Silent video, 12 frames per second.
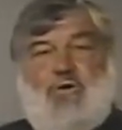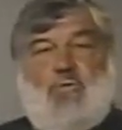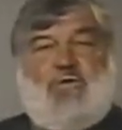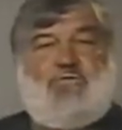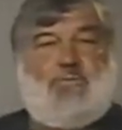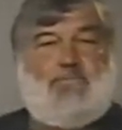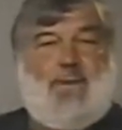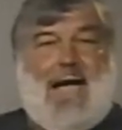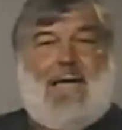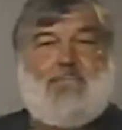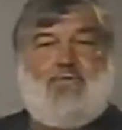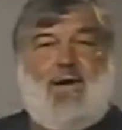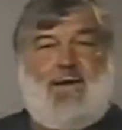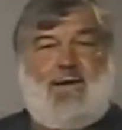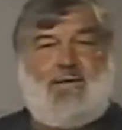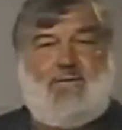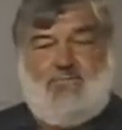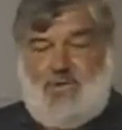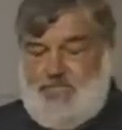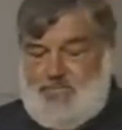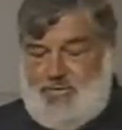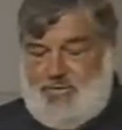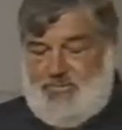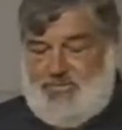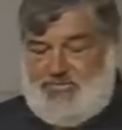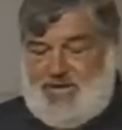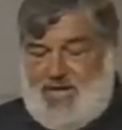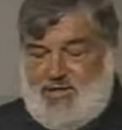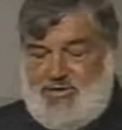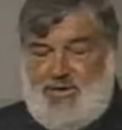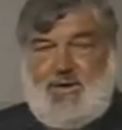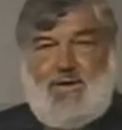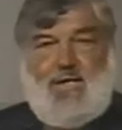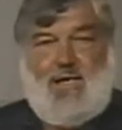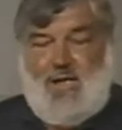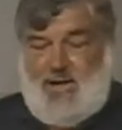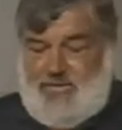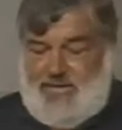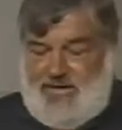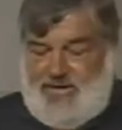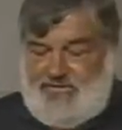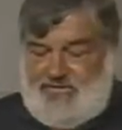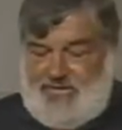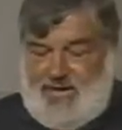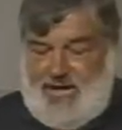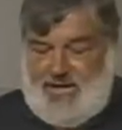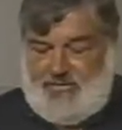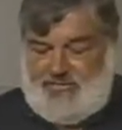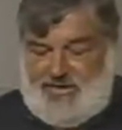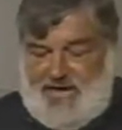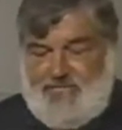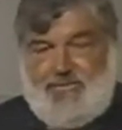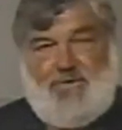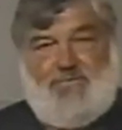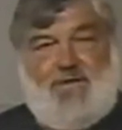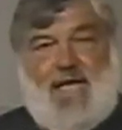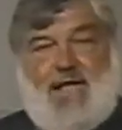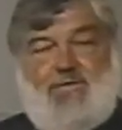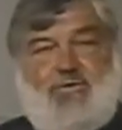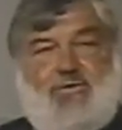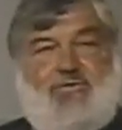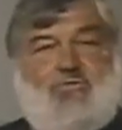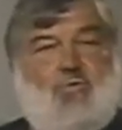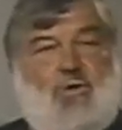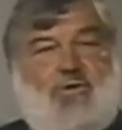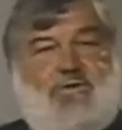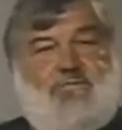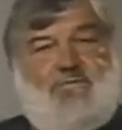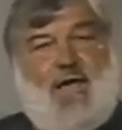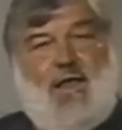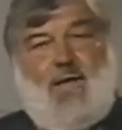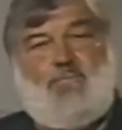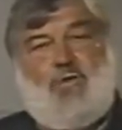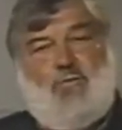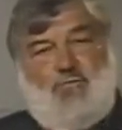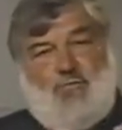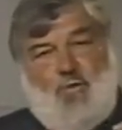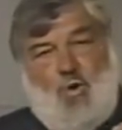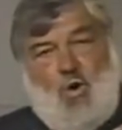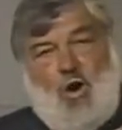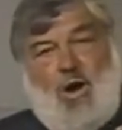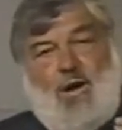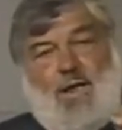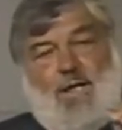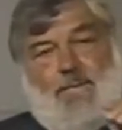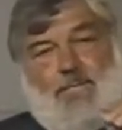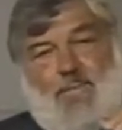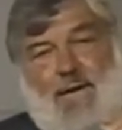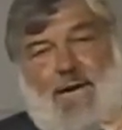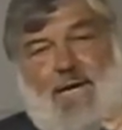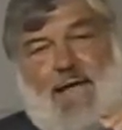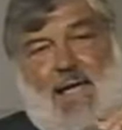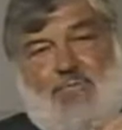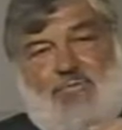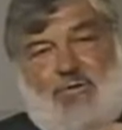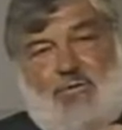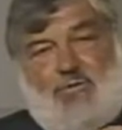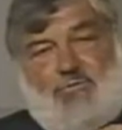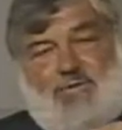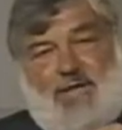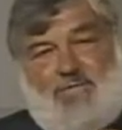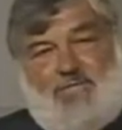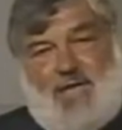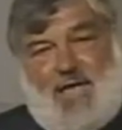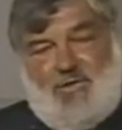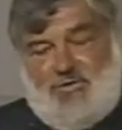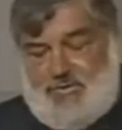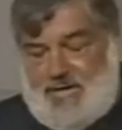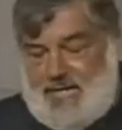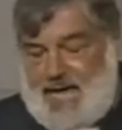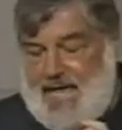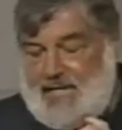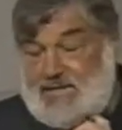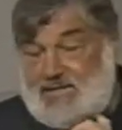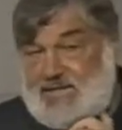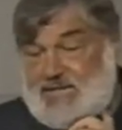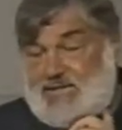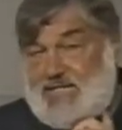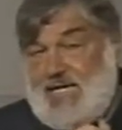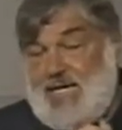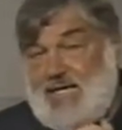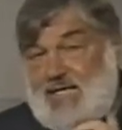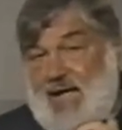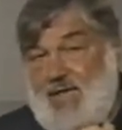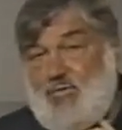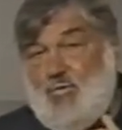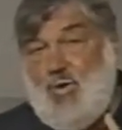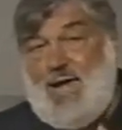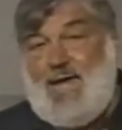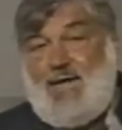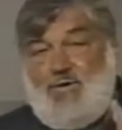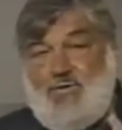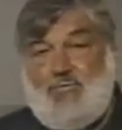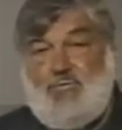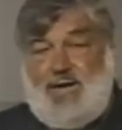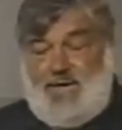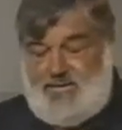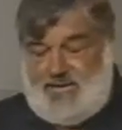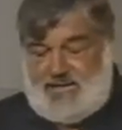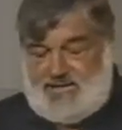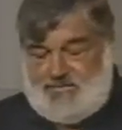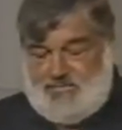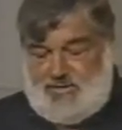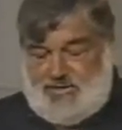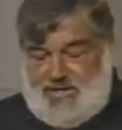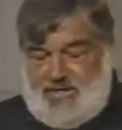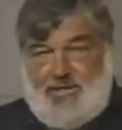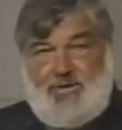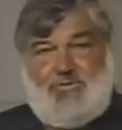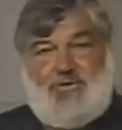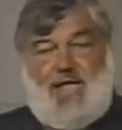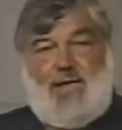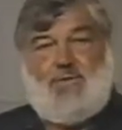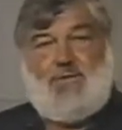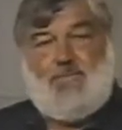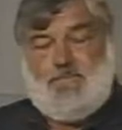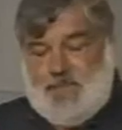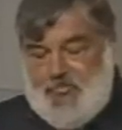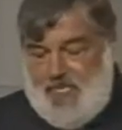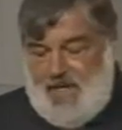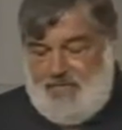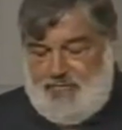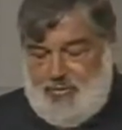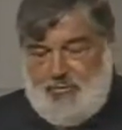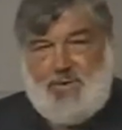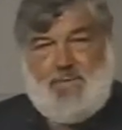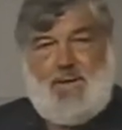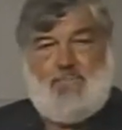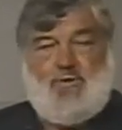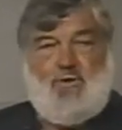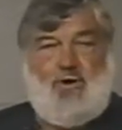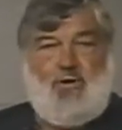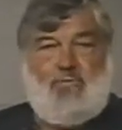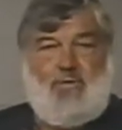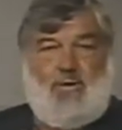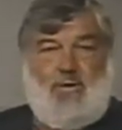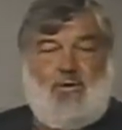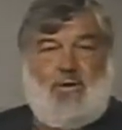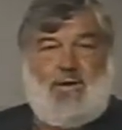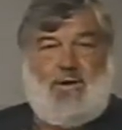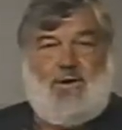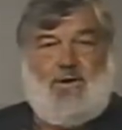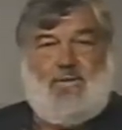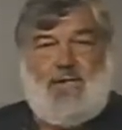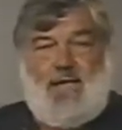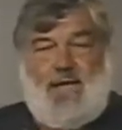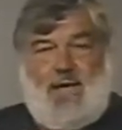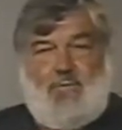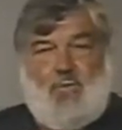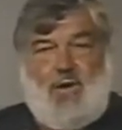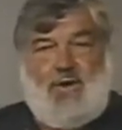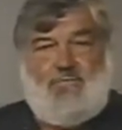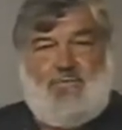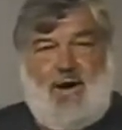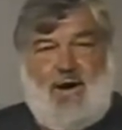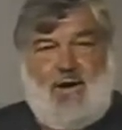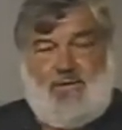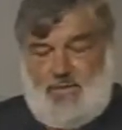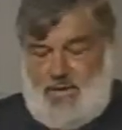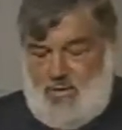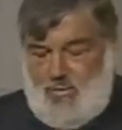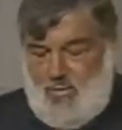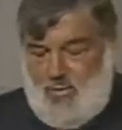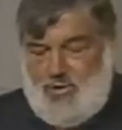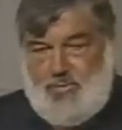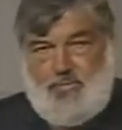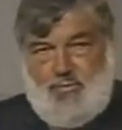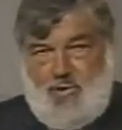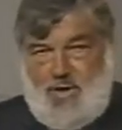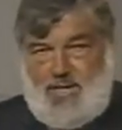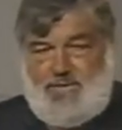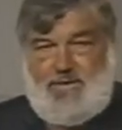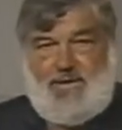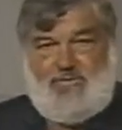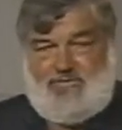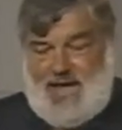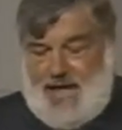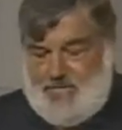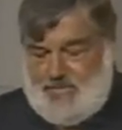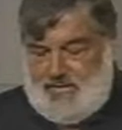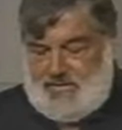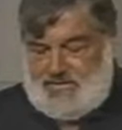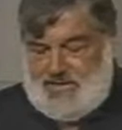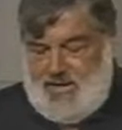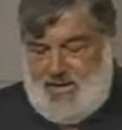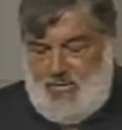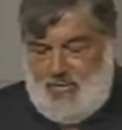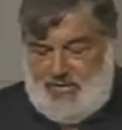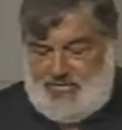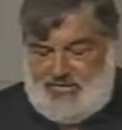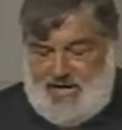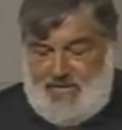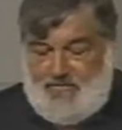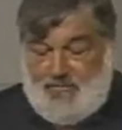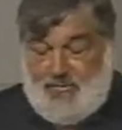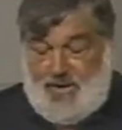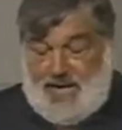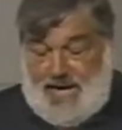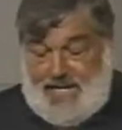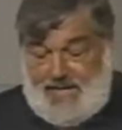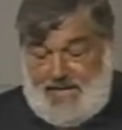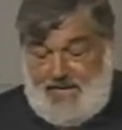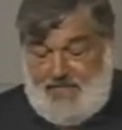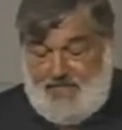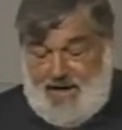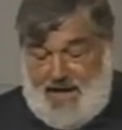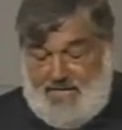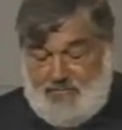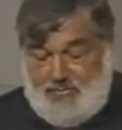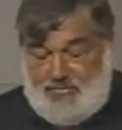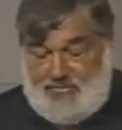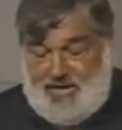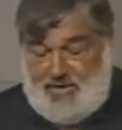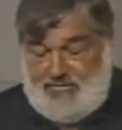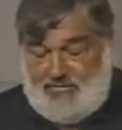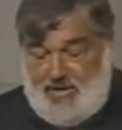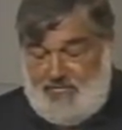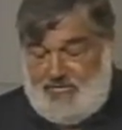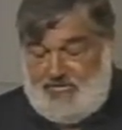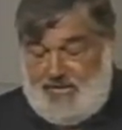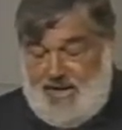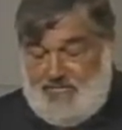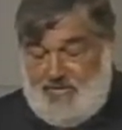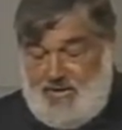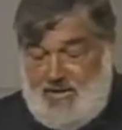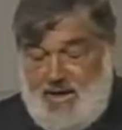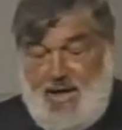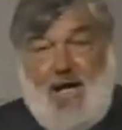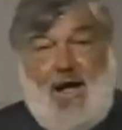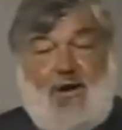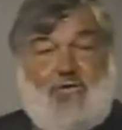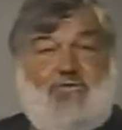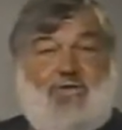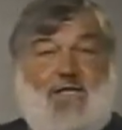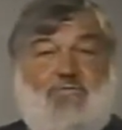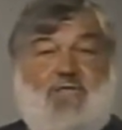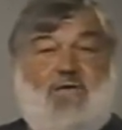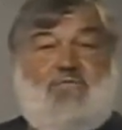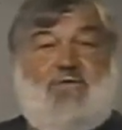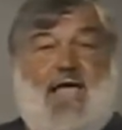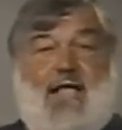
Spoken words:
So as a byproduct of computerization, these safety factors were developed for mean absolute deviation analysis. Now, the way you read this particular table, if you remember earlier in one of our order point examples, we said for a 95% service level, our safety